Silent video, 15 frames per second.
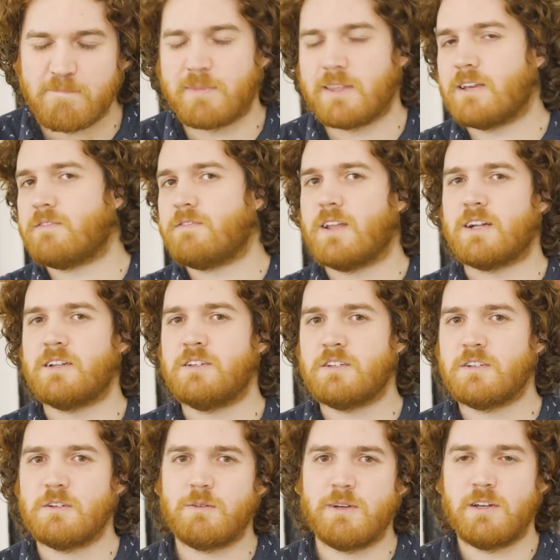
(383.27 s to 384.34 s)
If none
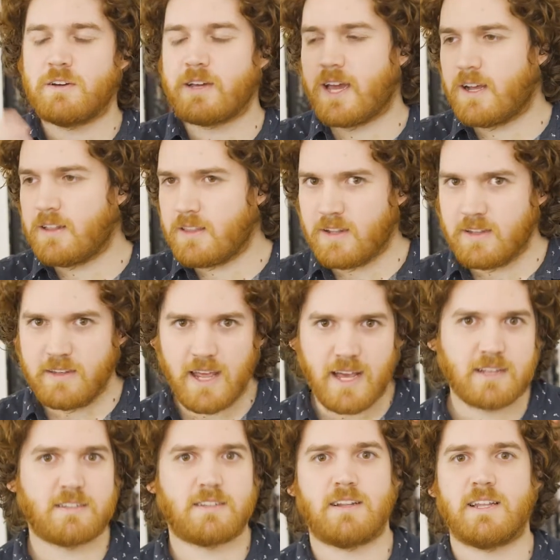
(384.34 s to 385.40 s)
do, we knock out the
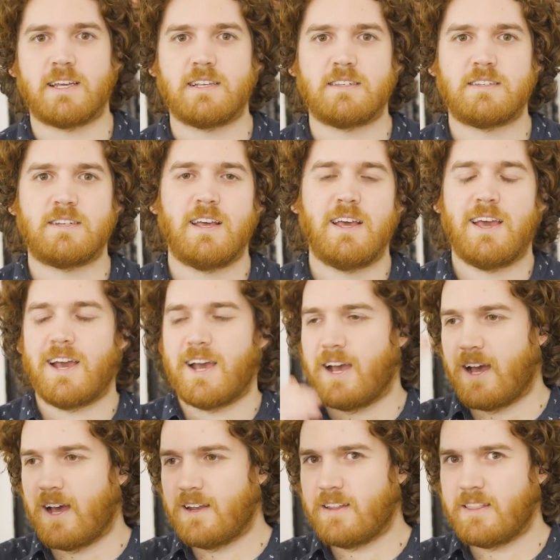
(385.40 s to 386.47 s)
next least,
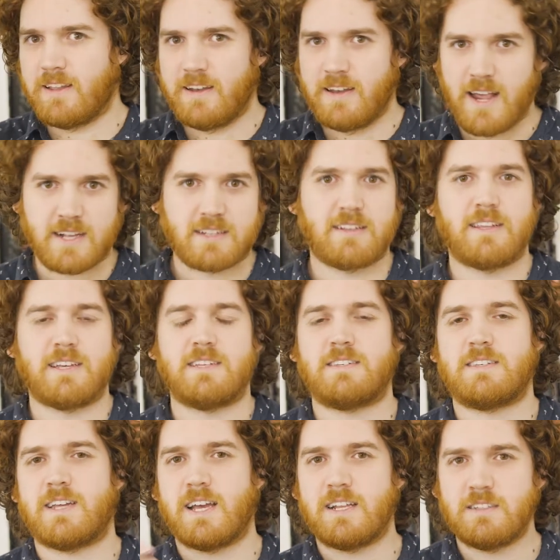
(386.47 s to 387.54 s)
and the next
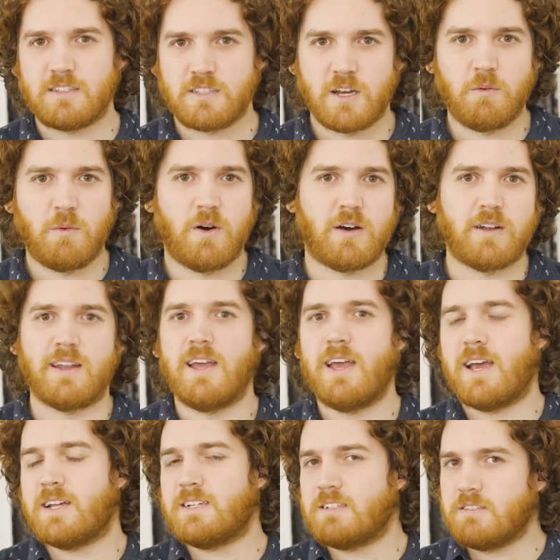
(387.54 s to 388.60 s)
least, and so on,
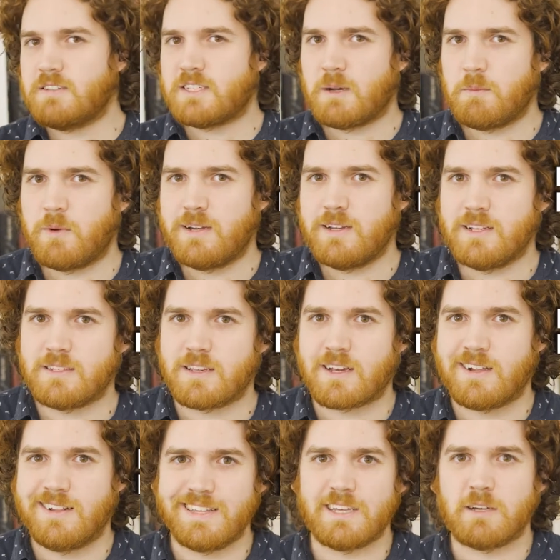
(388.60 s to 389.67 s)
until someone is a
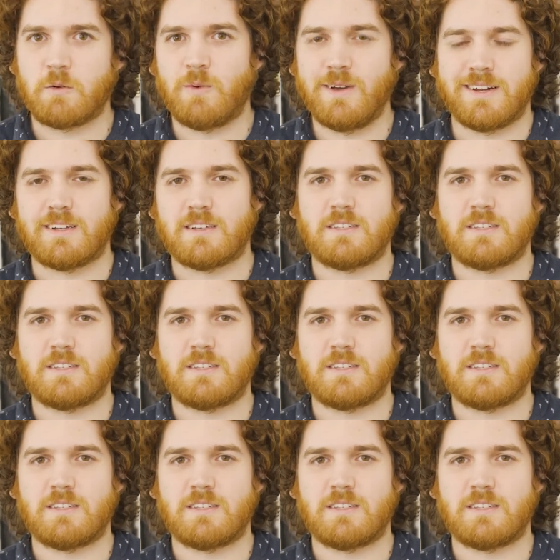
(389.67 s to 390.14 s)
clear winner.